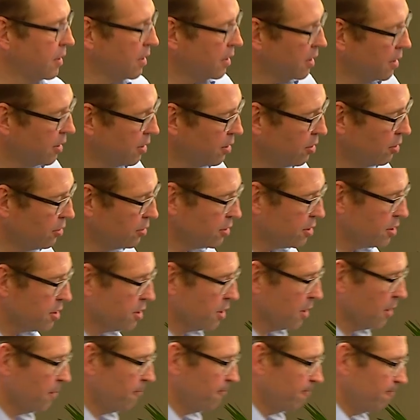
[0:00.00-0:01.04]
and not
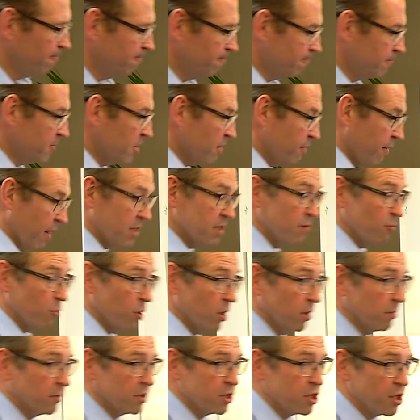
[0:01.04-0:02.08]
um, defective
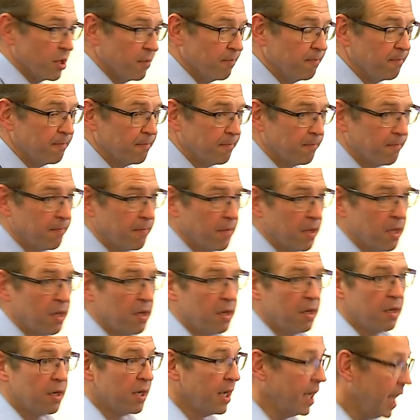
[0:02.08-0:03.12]
workmanship.
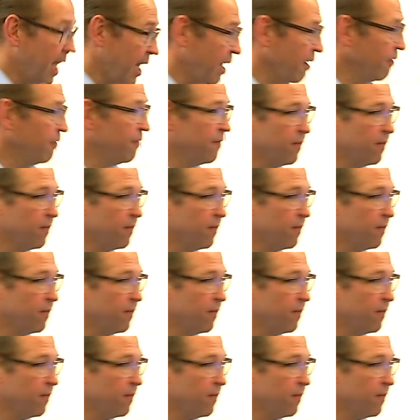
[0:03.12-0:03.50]
If,